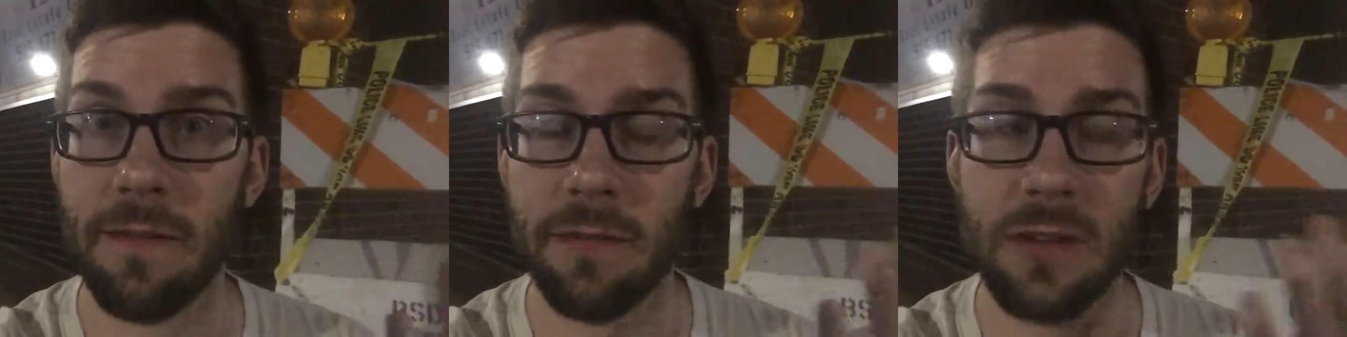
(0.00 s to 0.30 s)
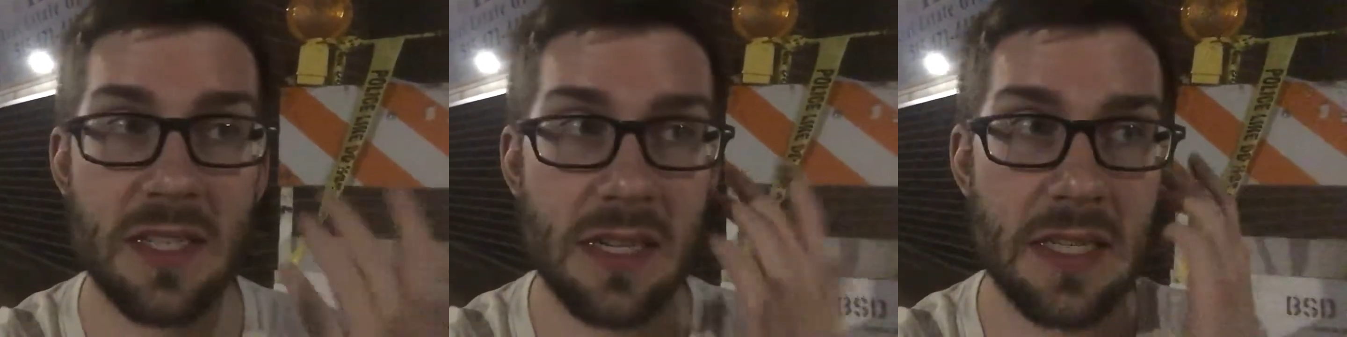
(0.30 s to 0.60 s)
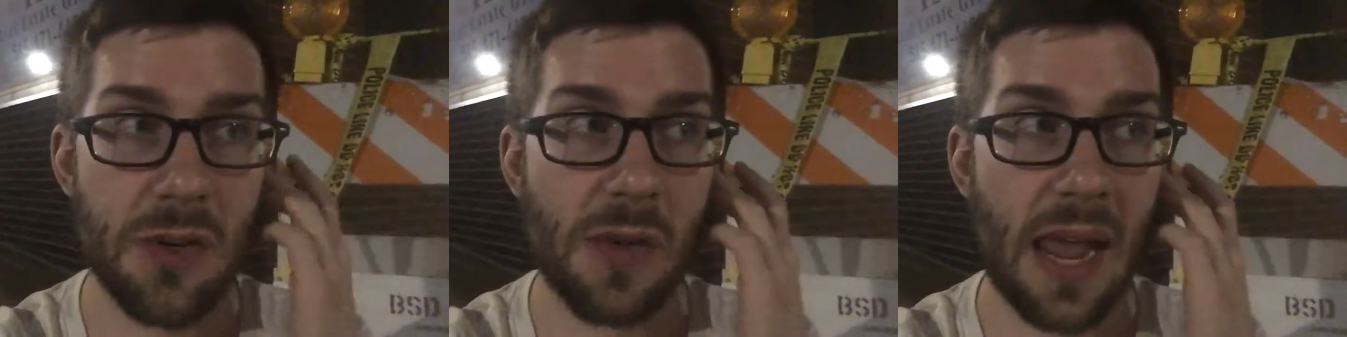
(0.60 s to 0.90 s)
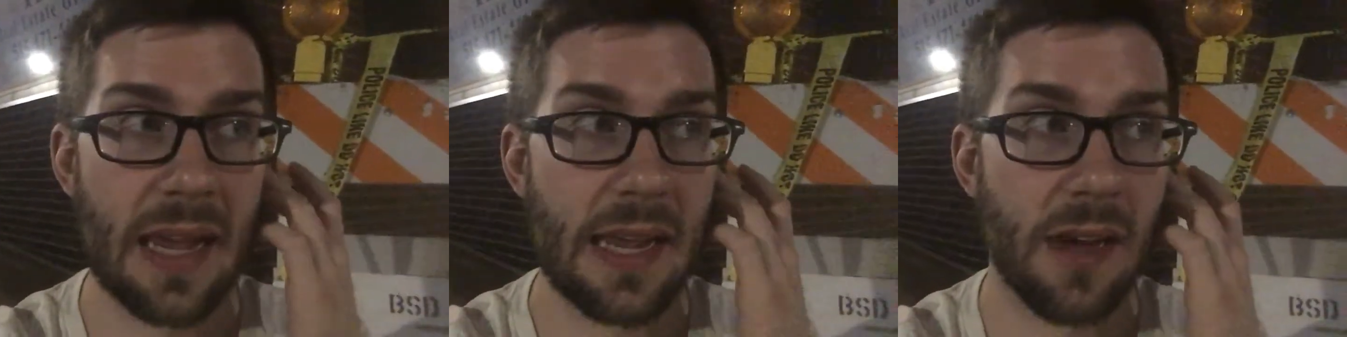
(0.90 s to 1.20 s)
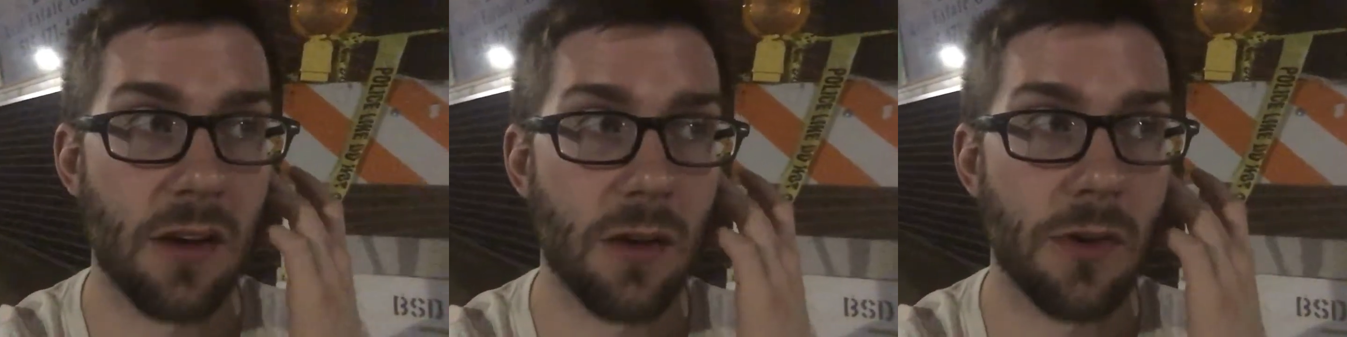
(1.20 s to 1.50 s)
for instance, and you can't
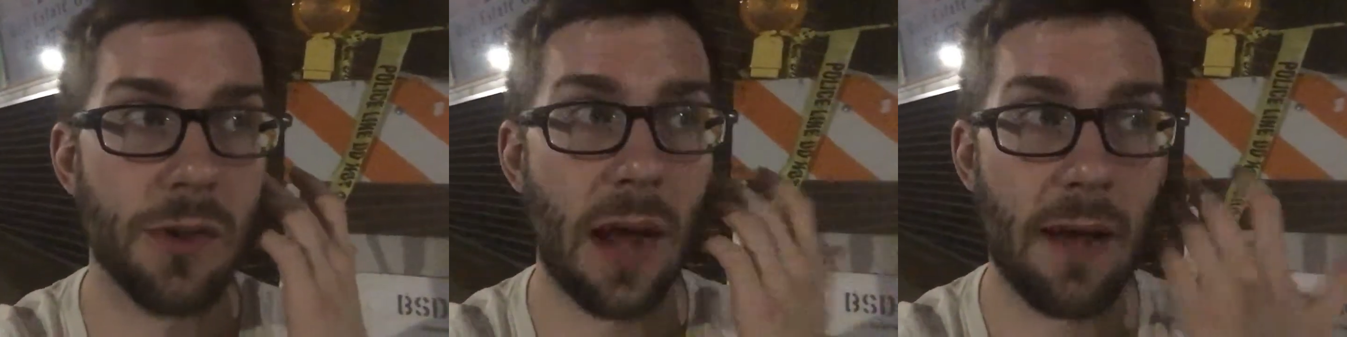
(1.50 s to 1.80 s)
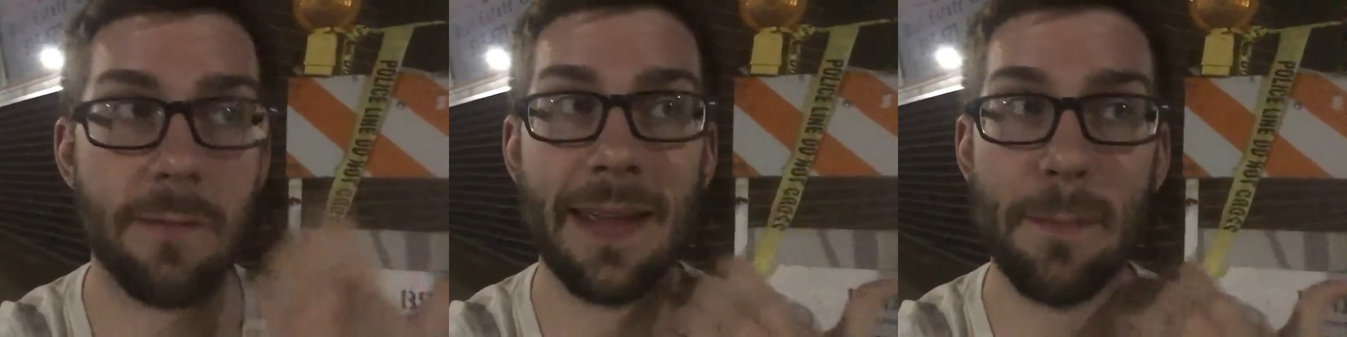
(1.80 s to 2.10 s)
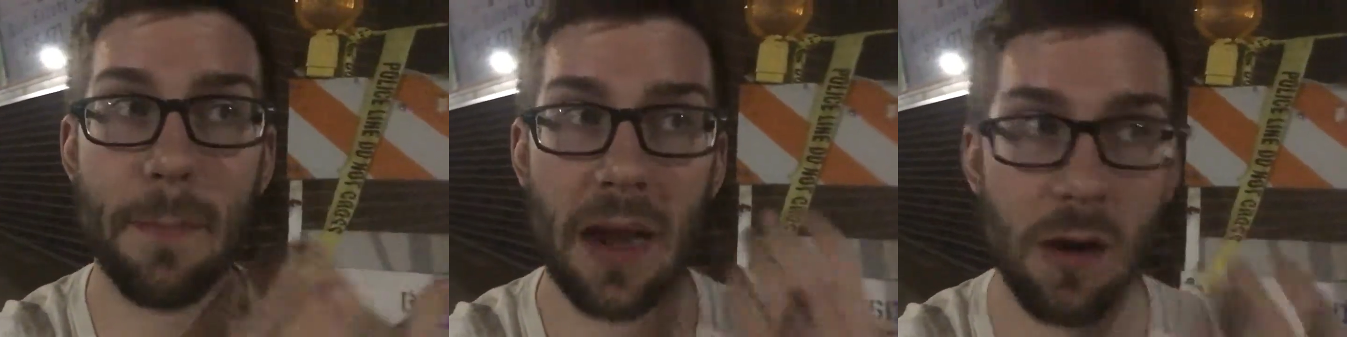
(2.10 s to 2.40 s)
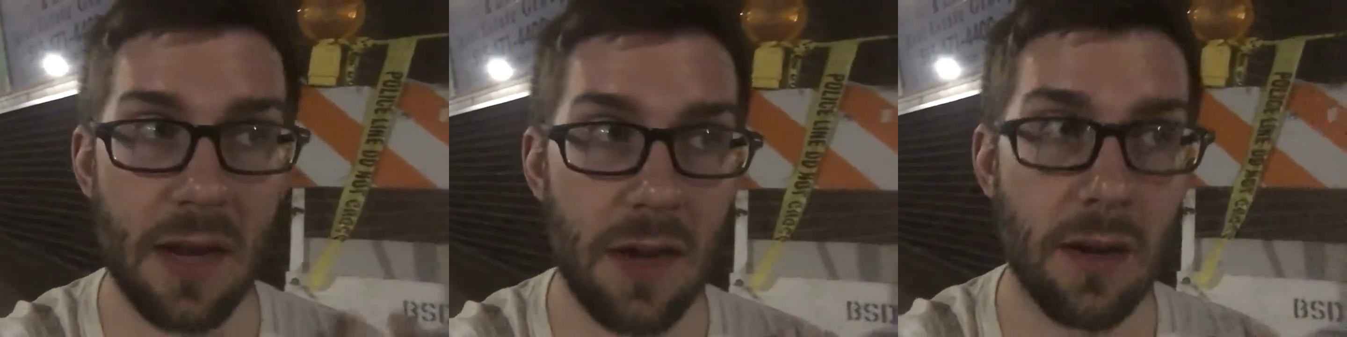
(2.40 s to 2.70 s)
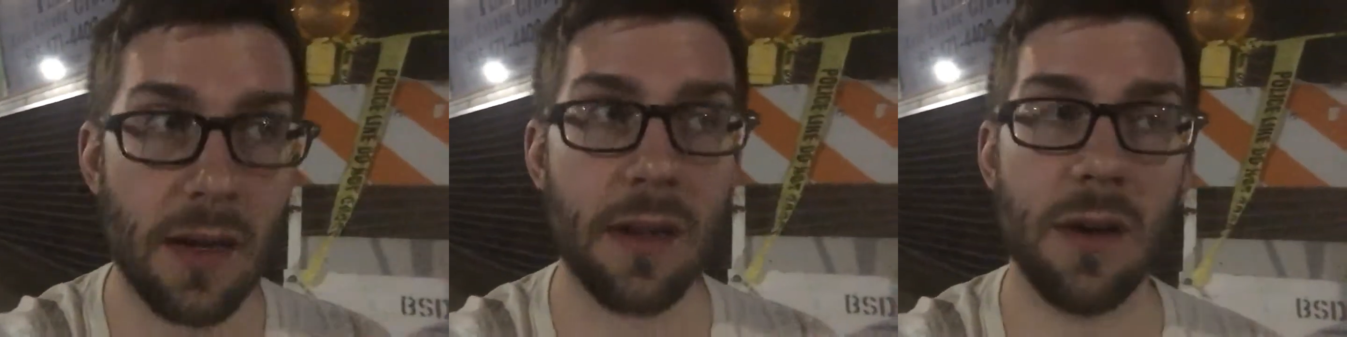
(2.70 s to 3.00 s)
hear, or you have impaired
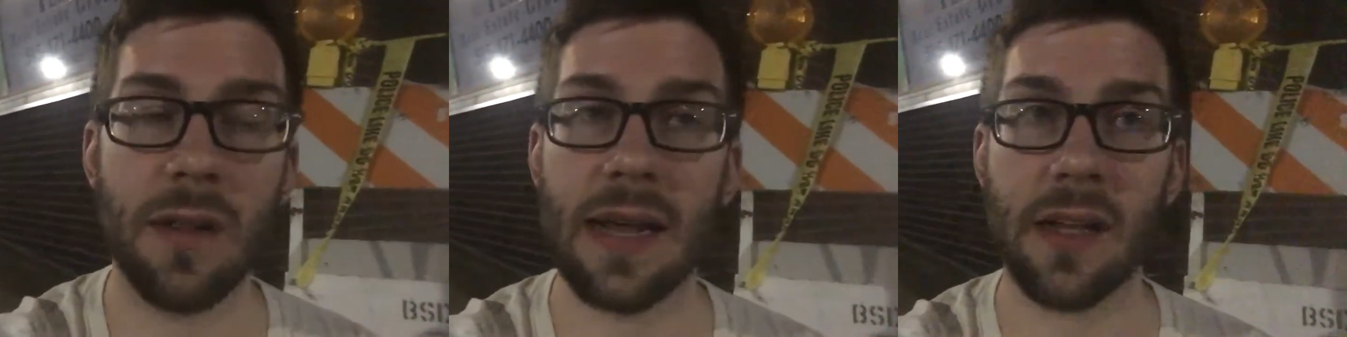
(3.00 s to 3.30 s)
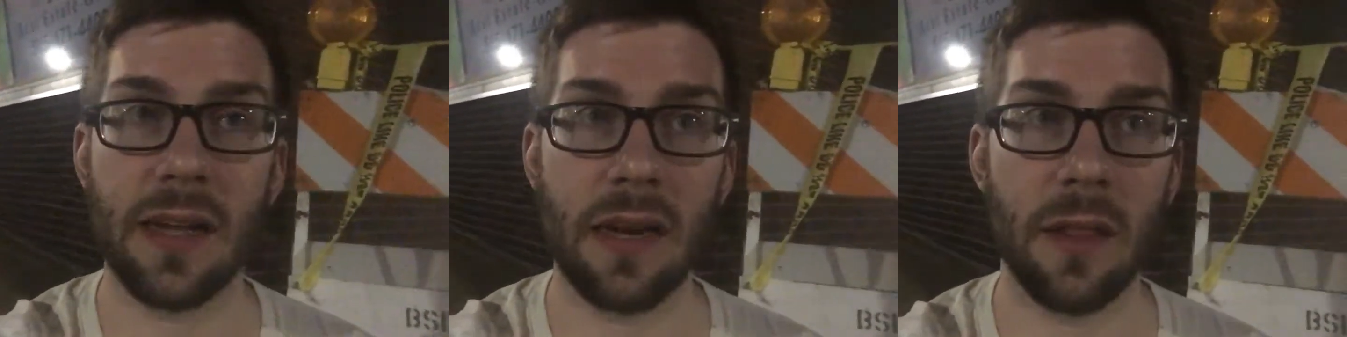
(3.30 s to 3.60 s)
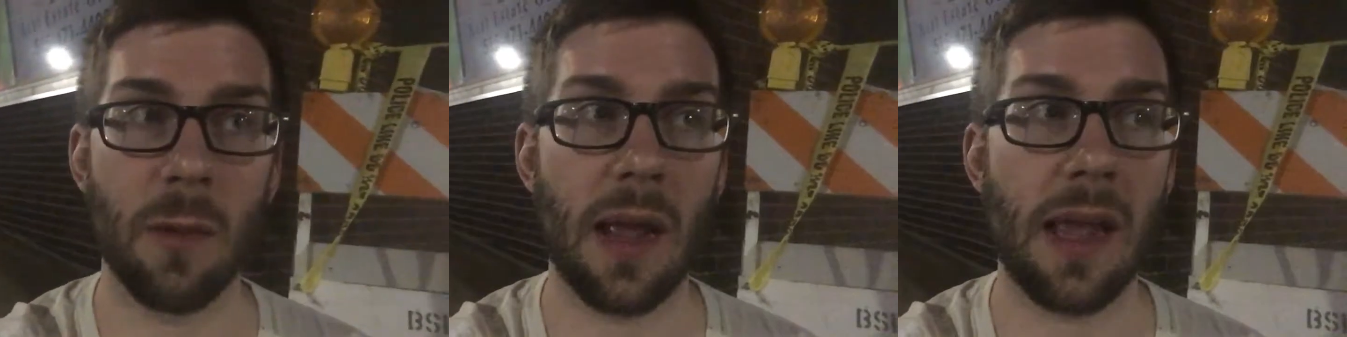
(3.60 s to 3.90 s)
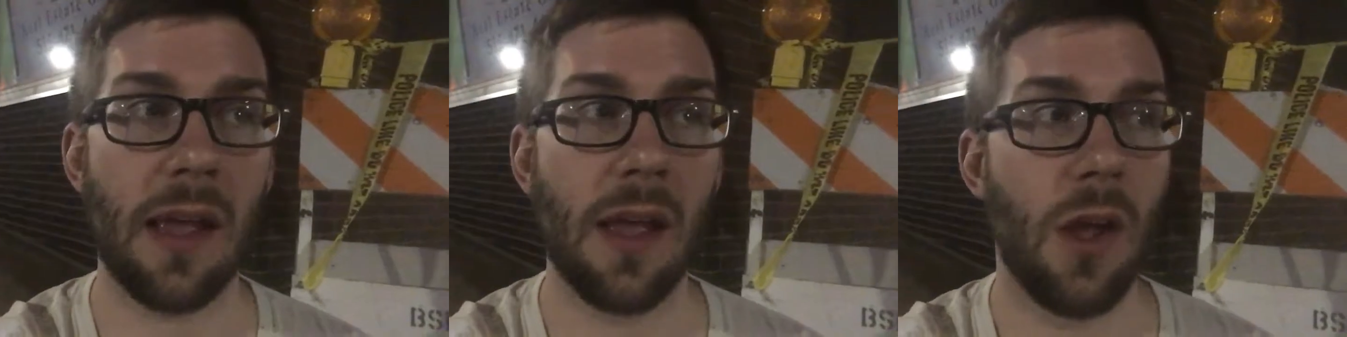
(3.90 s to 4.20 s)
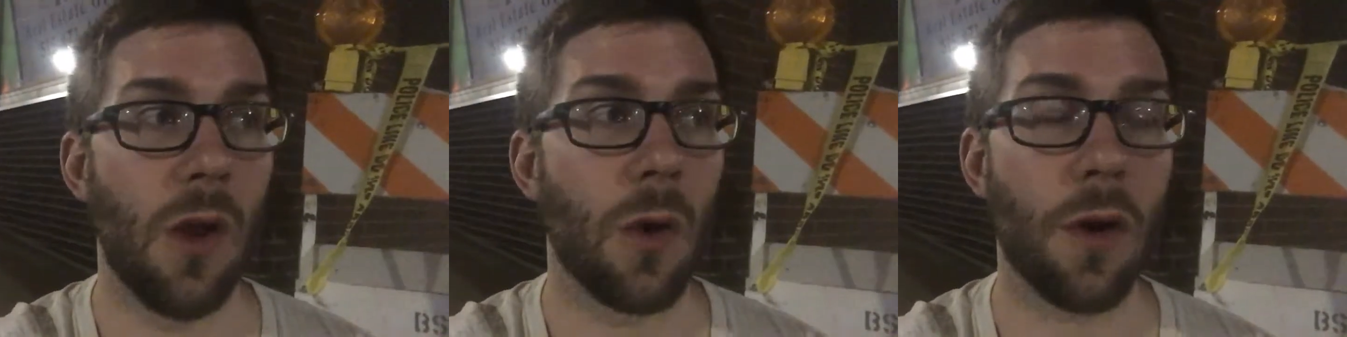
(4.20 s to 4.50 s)
hearing, that could get in the way.
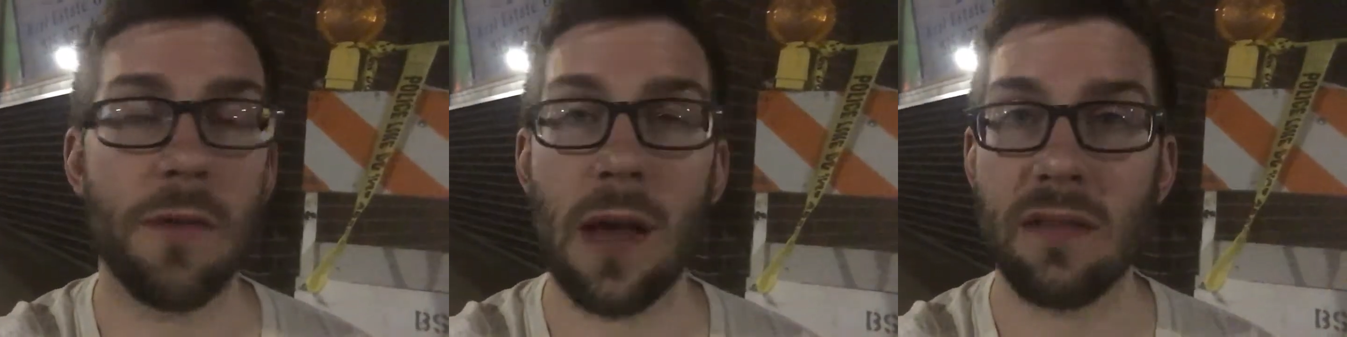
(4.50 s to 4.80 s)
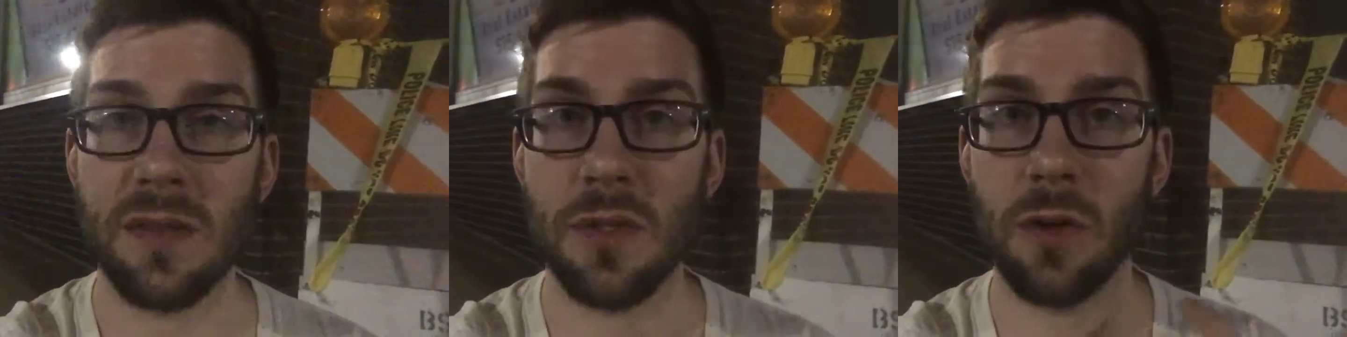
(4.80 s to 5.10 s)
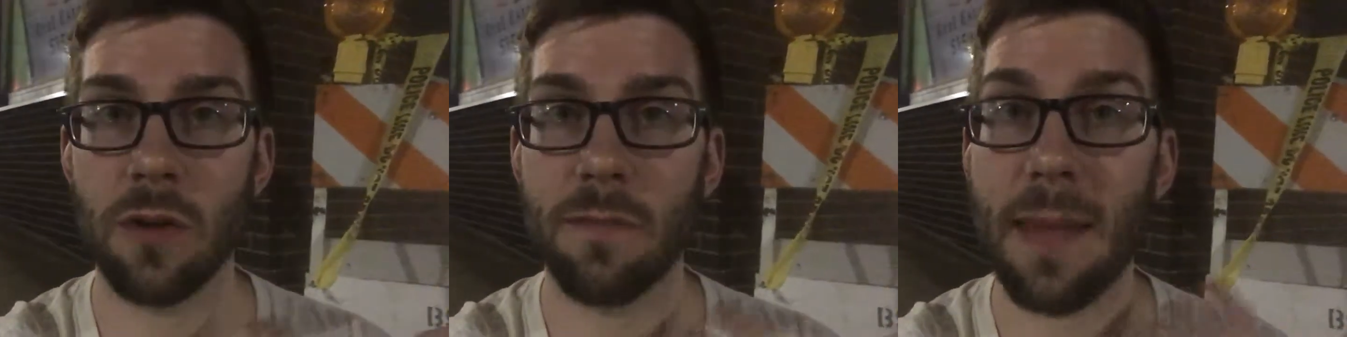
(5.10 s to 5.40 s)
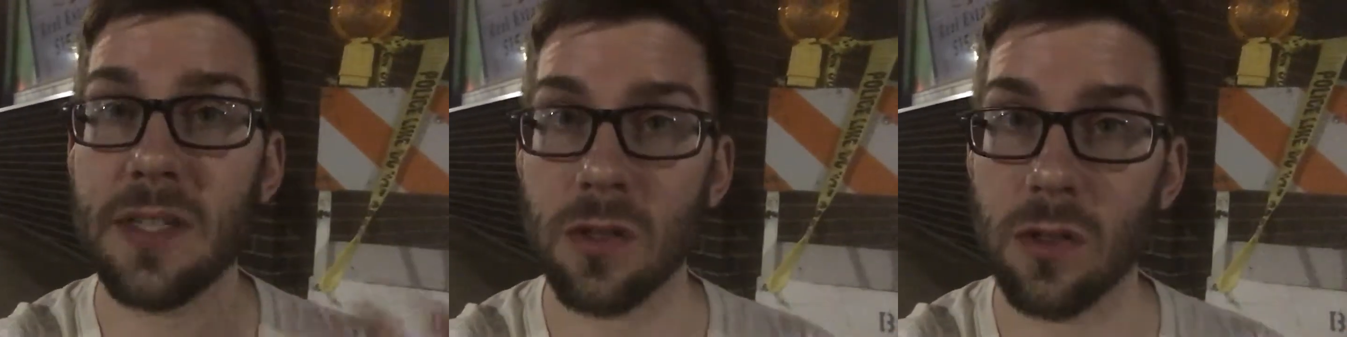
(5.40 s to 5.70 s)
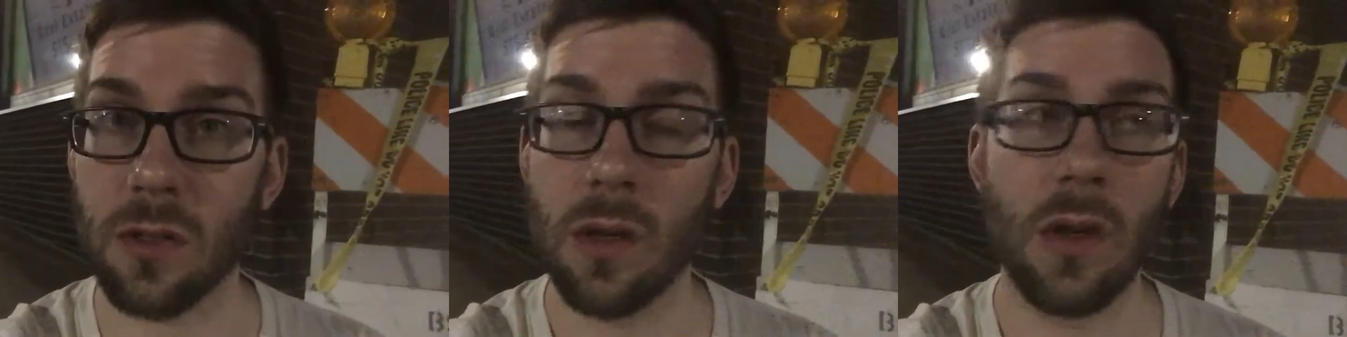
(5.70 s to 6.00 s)
Or if you have some sort of mental